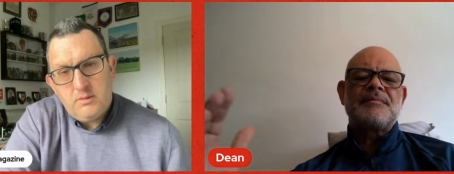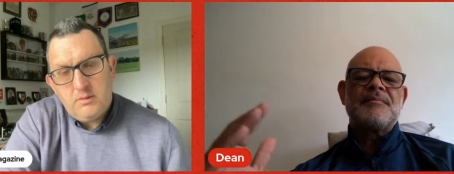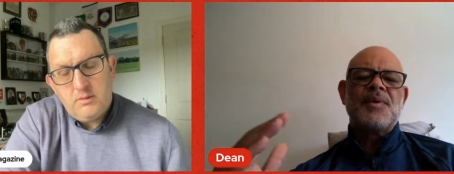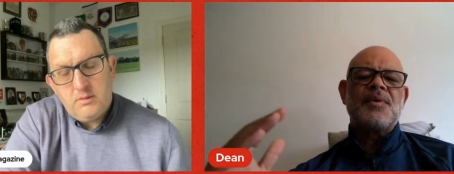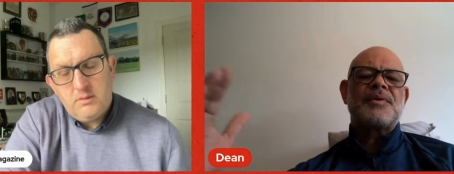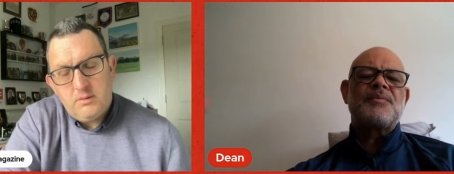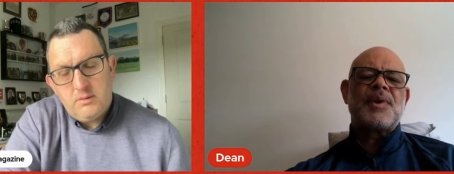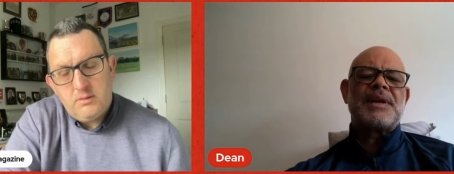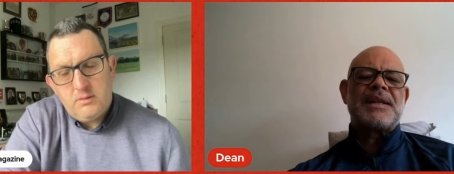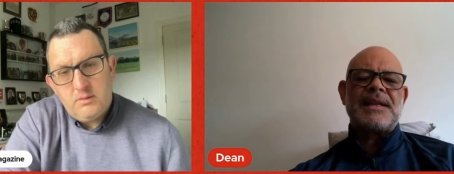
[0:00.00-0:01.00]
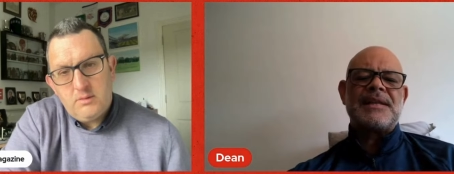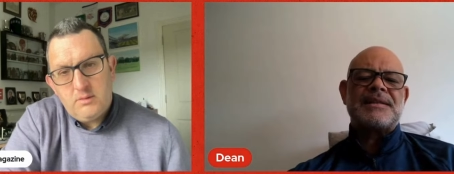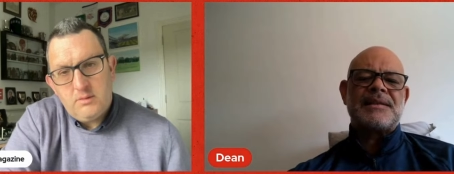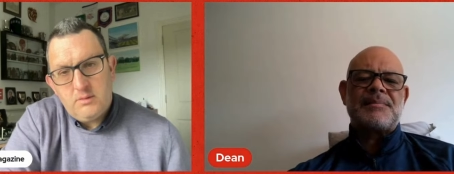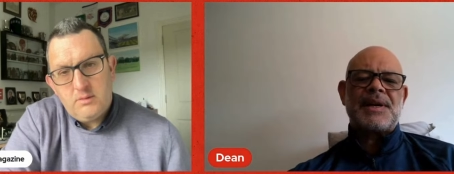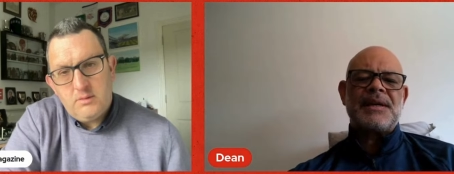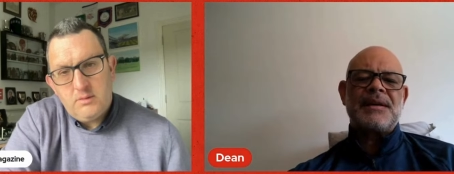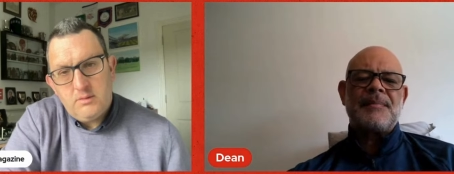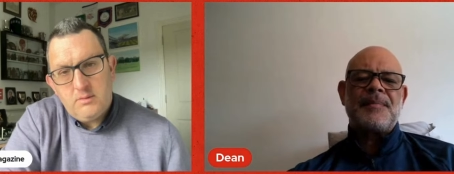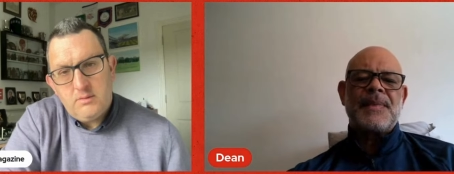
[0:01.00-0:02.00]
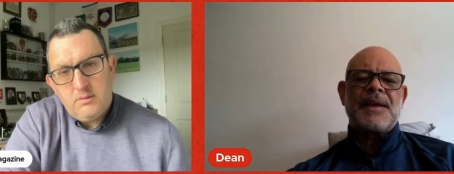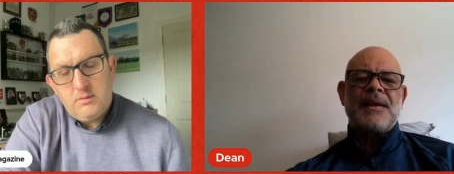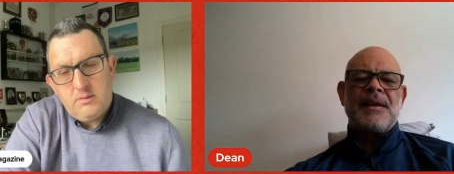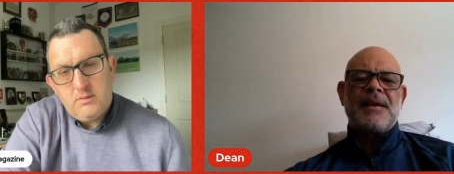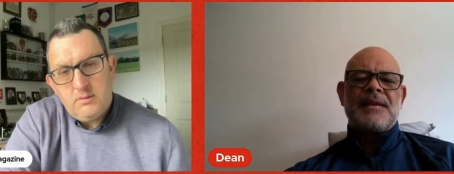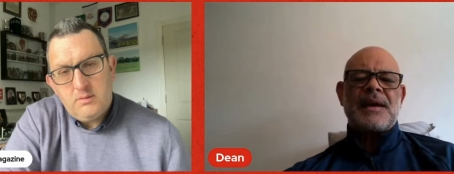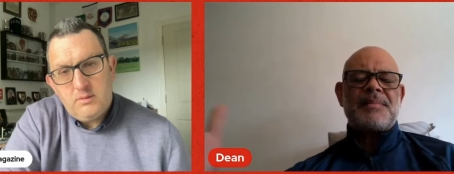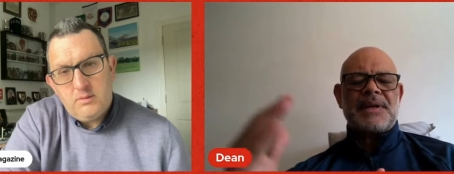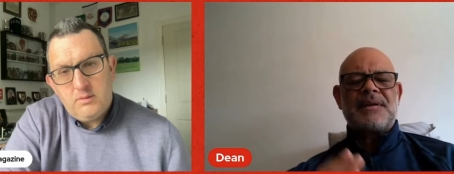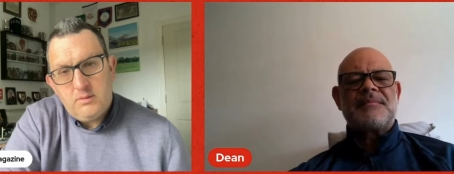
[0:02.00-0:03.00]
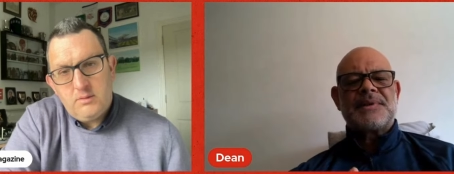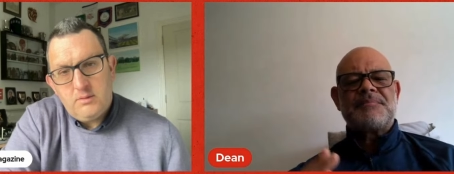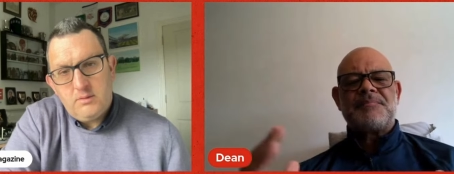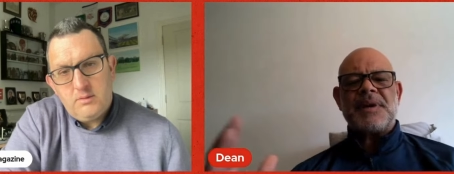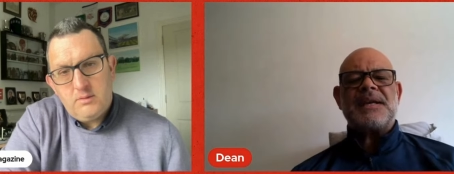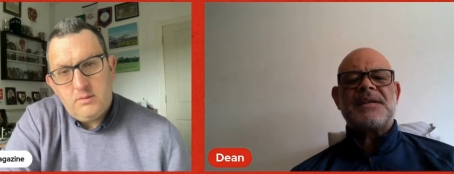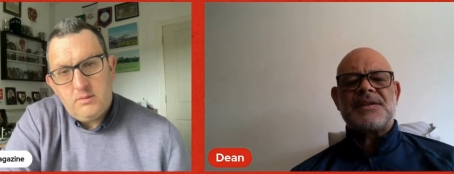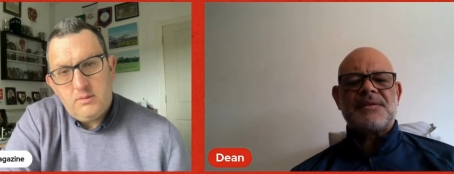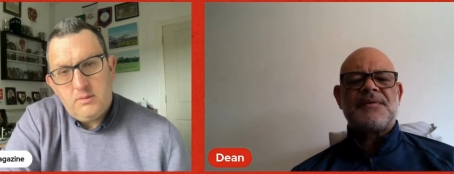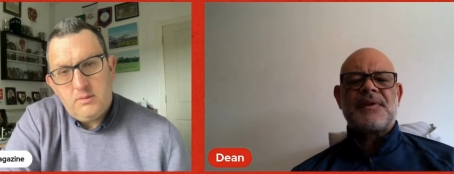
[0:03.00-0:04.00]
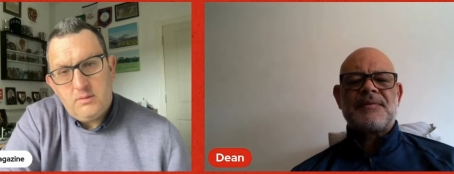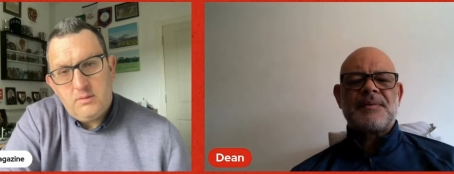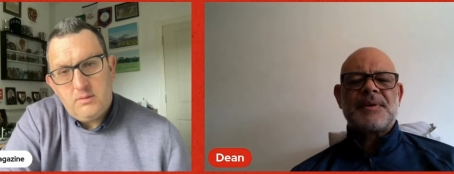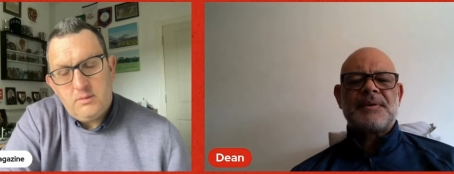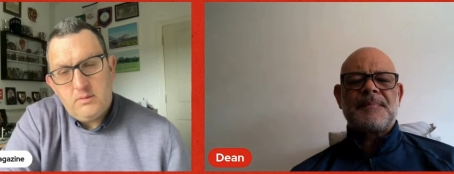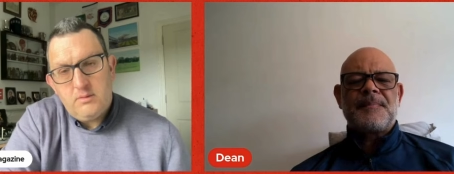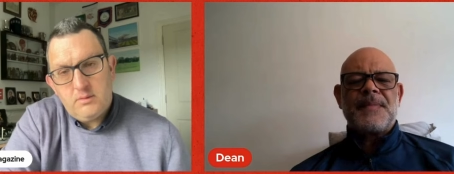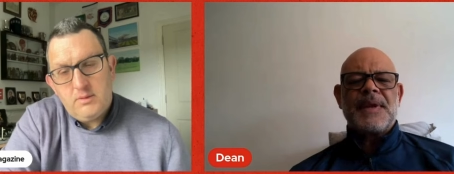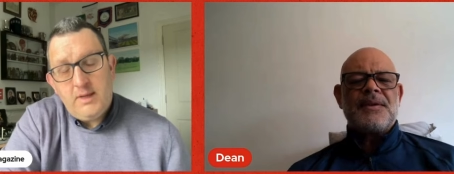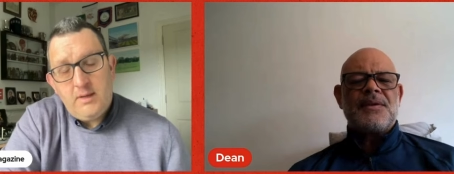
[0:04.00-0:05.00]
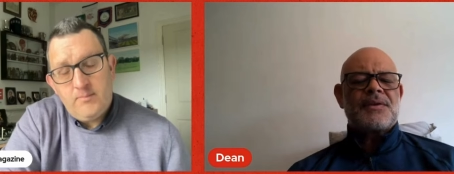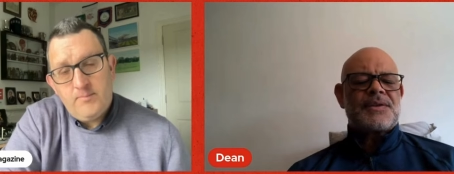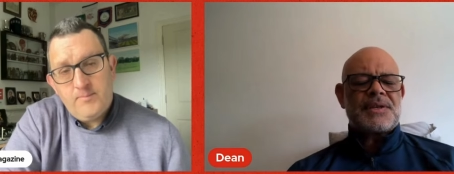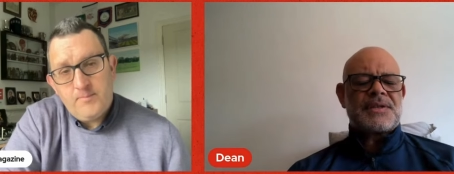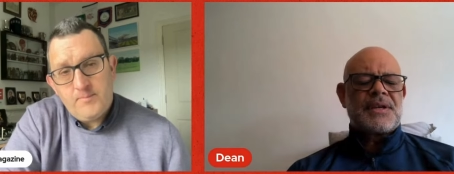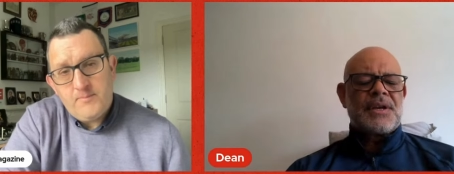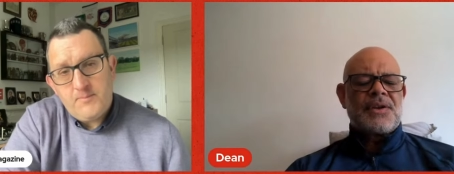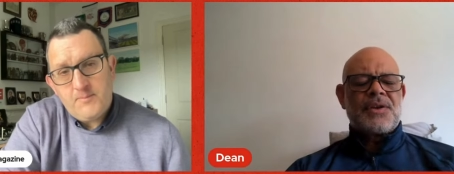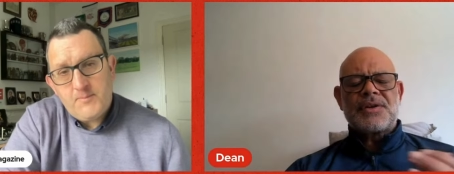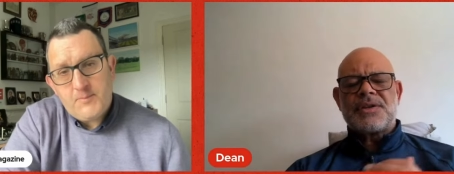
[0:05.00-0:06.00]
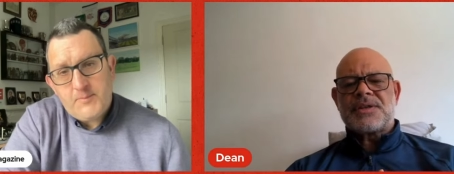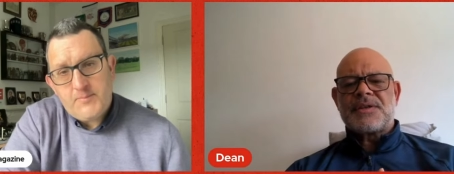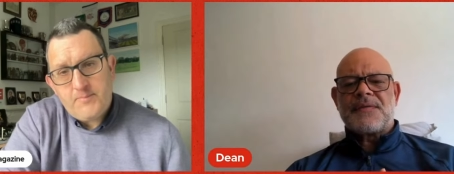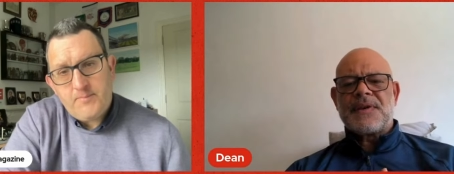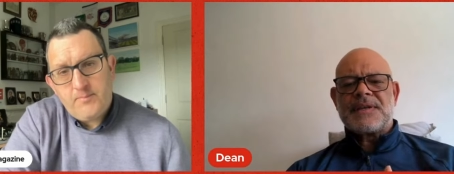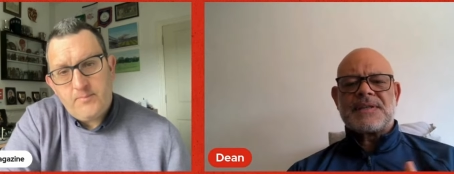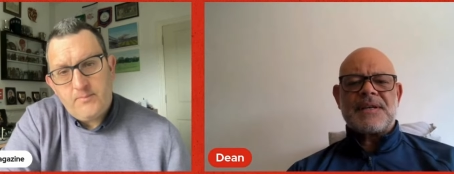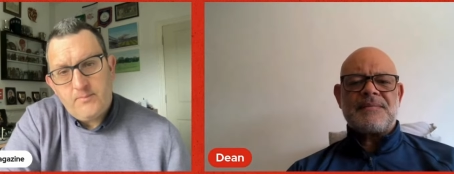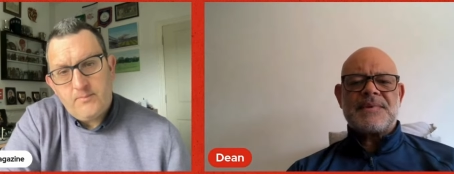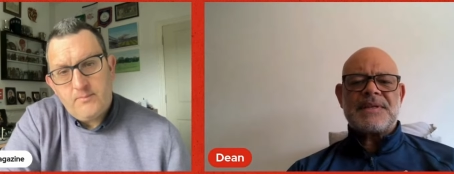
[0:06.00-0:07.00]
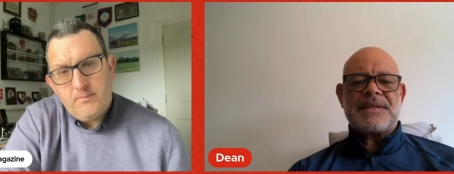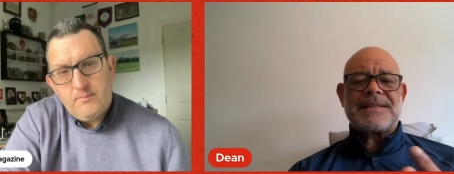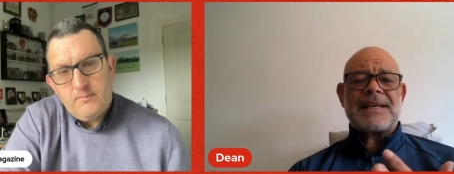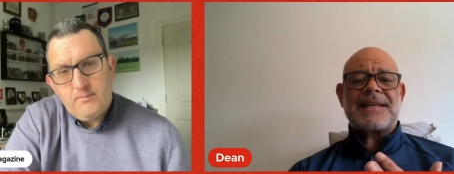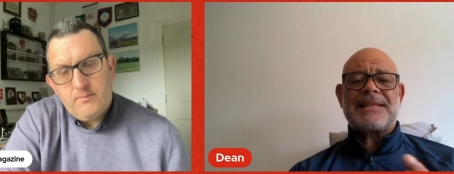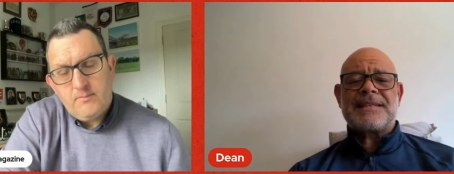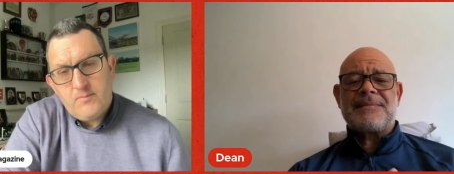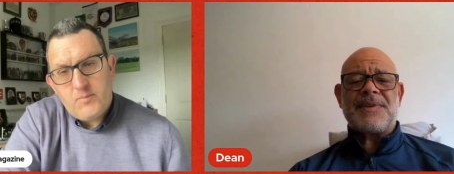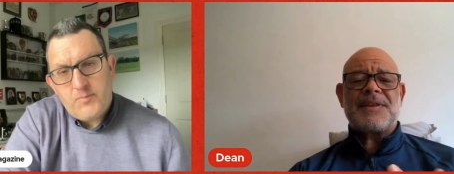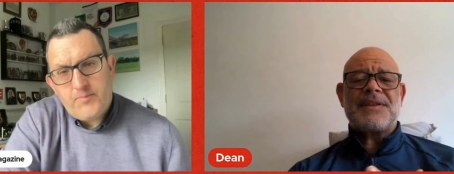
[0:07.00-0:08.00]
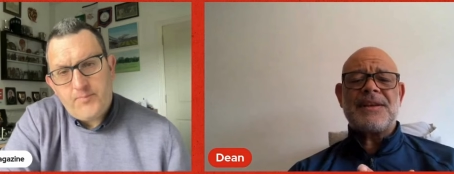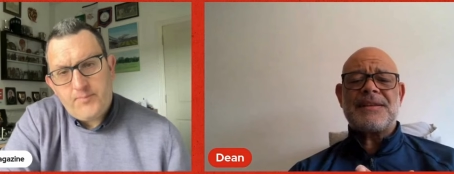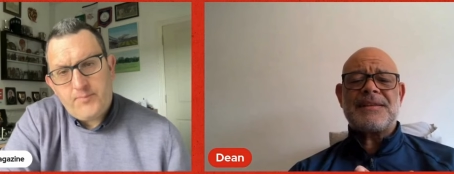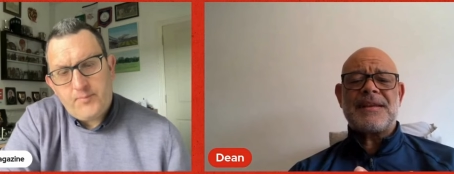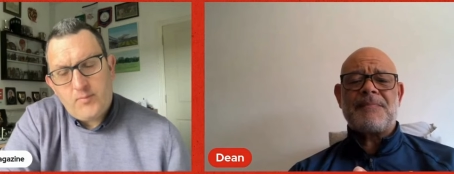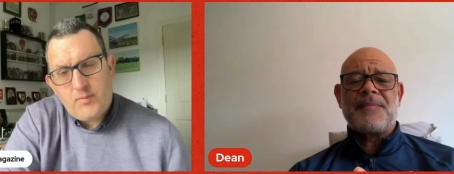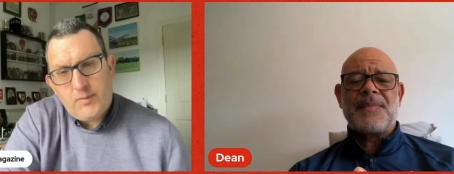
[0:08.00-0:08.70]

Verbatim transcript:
Speaker 1: more than what it needs to be, that becomes a big issue for everyone. Yeah. Not, not just the first teams, the second team, the third team.